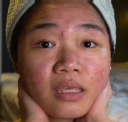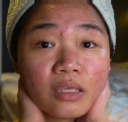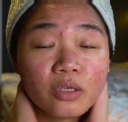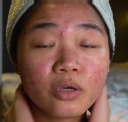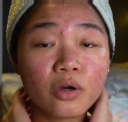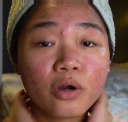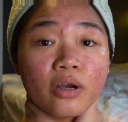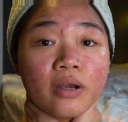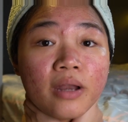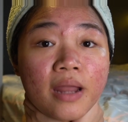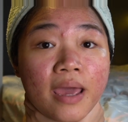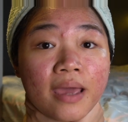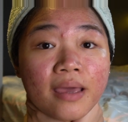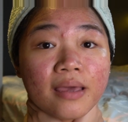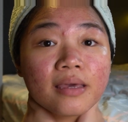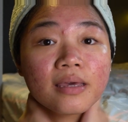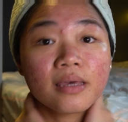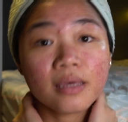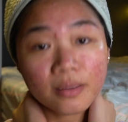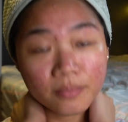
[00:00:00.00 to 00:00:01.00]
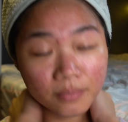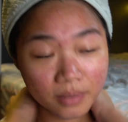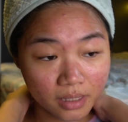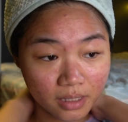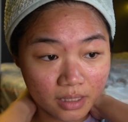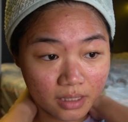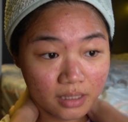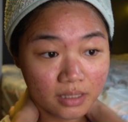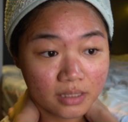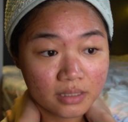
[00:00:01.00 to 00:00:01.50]
your neck
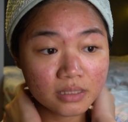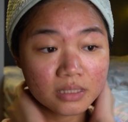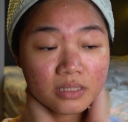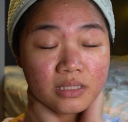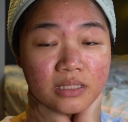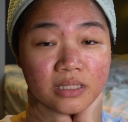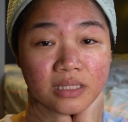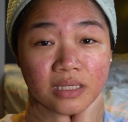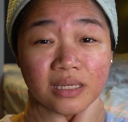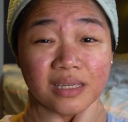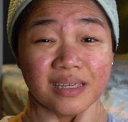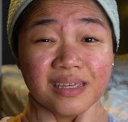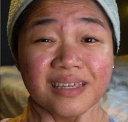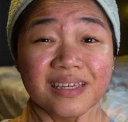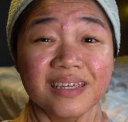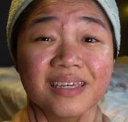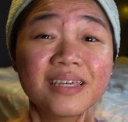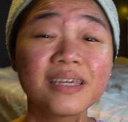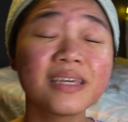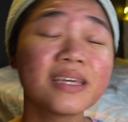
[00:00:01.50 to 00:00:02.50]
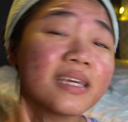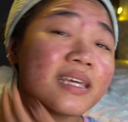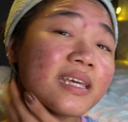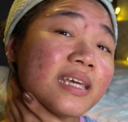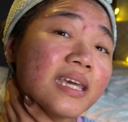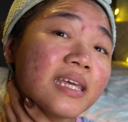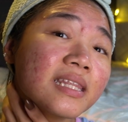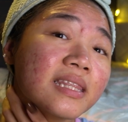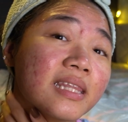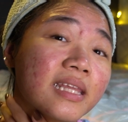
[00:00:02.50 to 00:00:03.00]
because
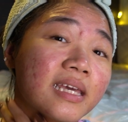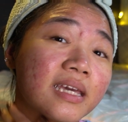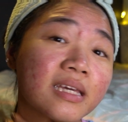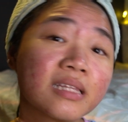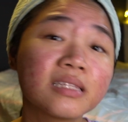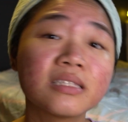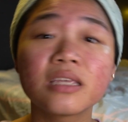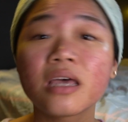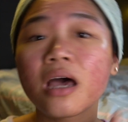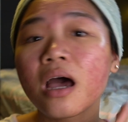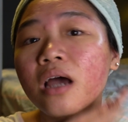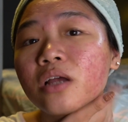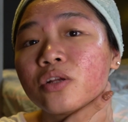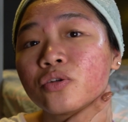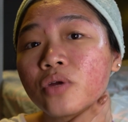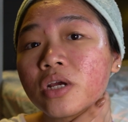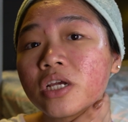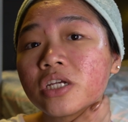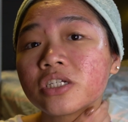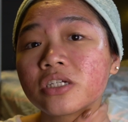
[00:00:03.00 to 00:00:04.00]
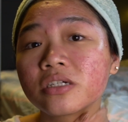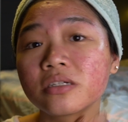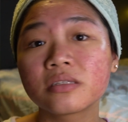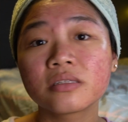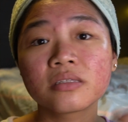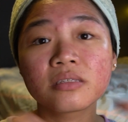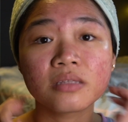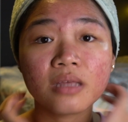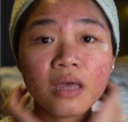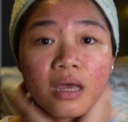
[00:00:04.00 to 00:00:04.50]
it needs
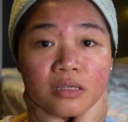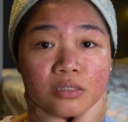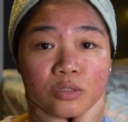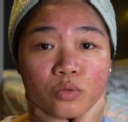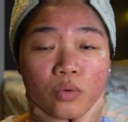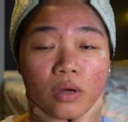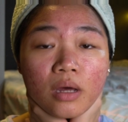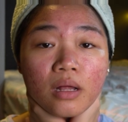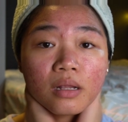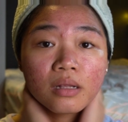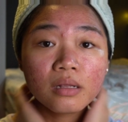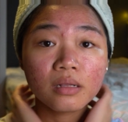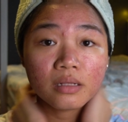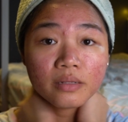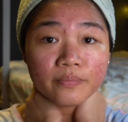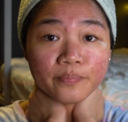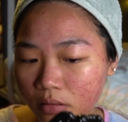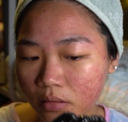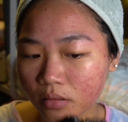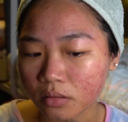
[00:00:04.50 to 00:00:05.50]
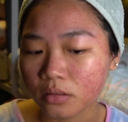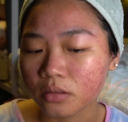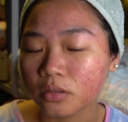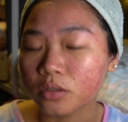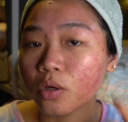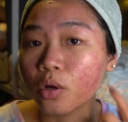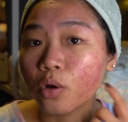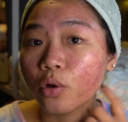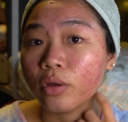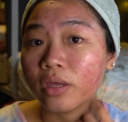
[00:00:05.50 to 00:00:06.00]
hydration as well.
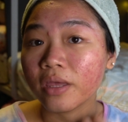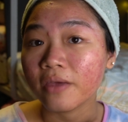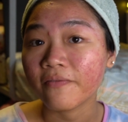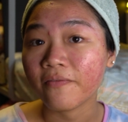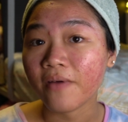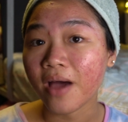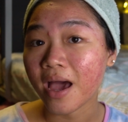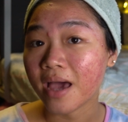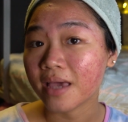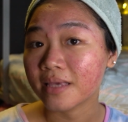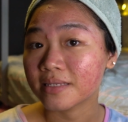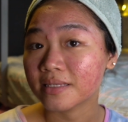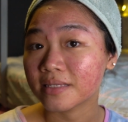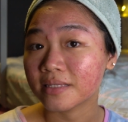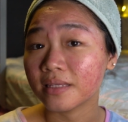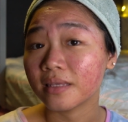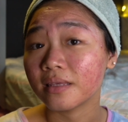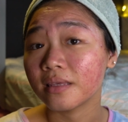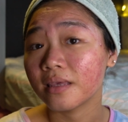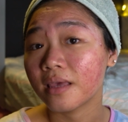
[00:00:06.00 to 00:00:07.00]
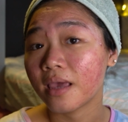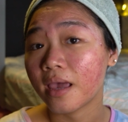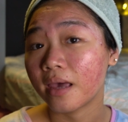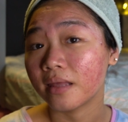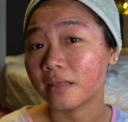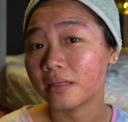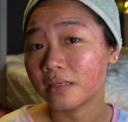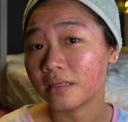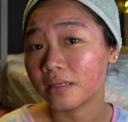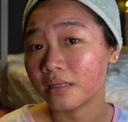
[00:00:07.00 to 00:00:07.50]
So if I see
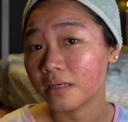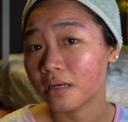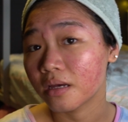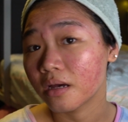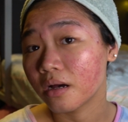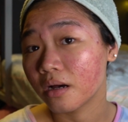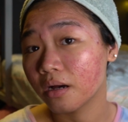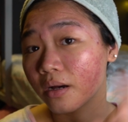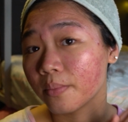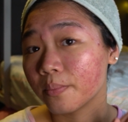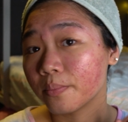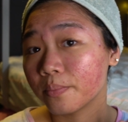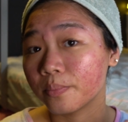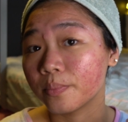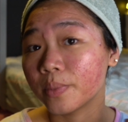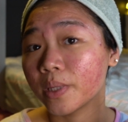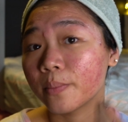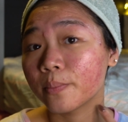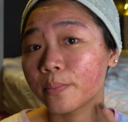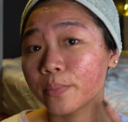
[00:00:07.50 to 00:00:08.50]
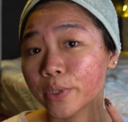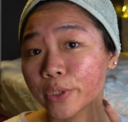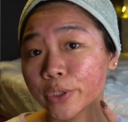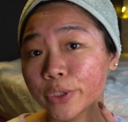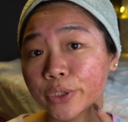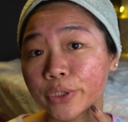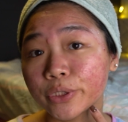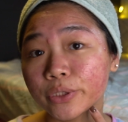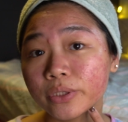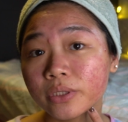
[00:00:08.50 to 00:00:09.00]
any
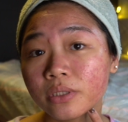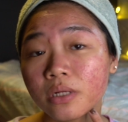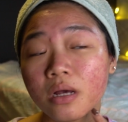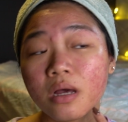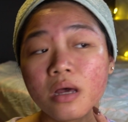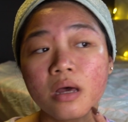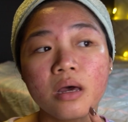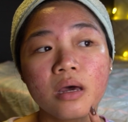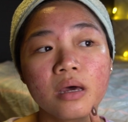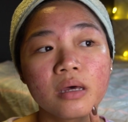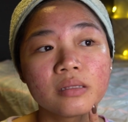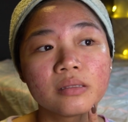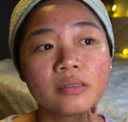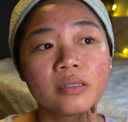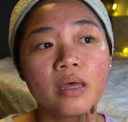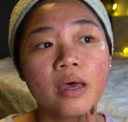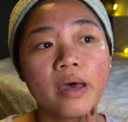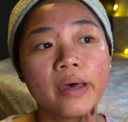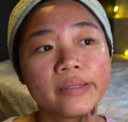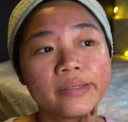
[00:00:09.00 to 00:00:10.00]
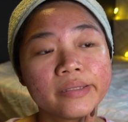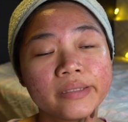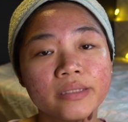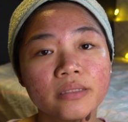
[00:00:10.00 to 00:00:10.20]
pimple that